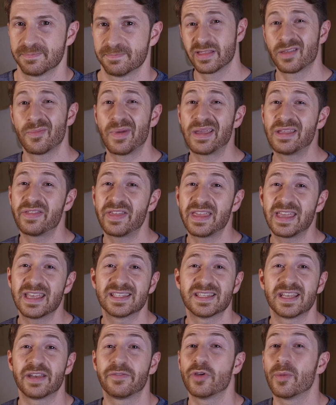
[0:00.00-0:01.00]
The main thing is
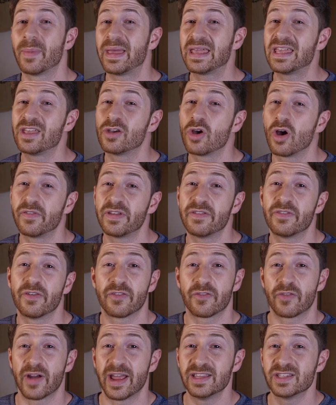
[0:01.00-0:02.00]
that if you're making coffee for
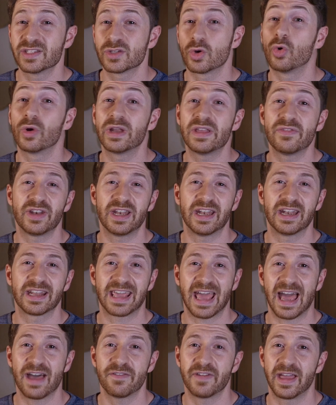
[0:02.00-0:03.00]
friends or even in a
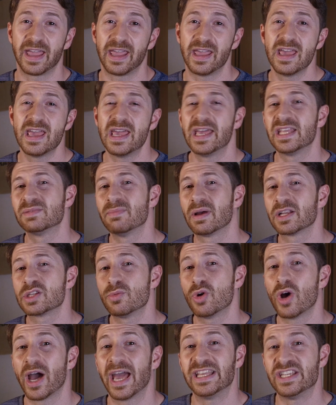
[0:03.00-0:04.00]
cafe, it's much
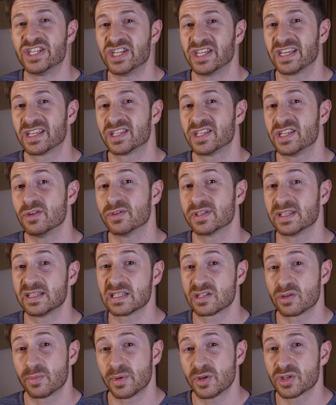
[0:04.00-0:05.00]
more hygienic to use a
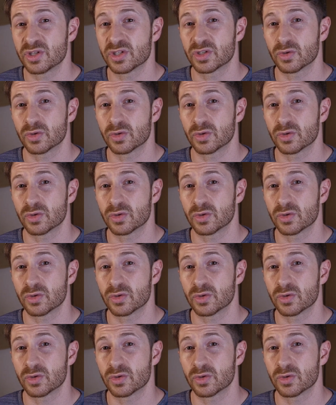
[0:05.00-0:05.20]
distribution